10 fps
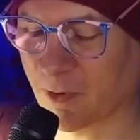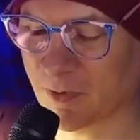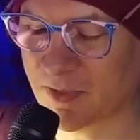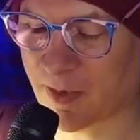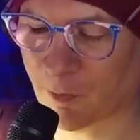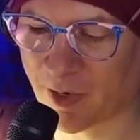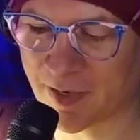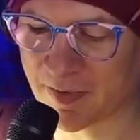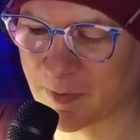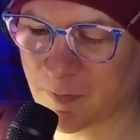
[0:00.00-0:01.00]
some
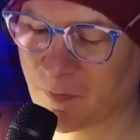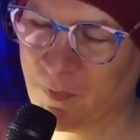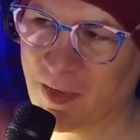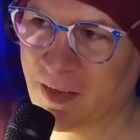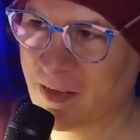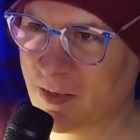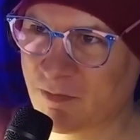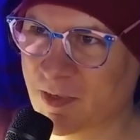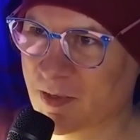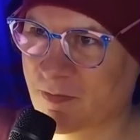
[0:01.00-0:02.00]
reason,
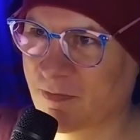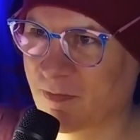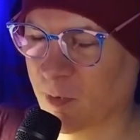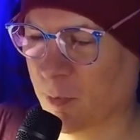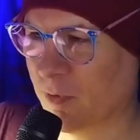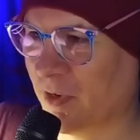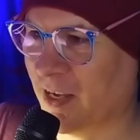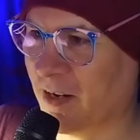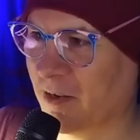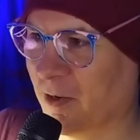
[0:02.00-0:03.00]
just remove your
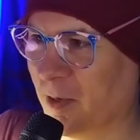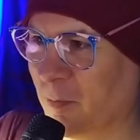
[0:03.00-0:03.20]
category.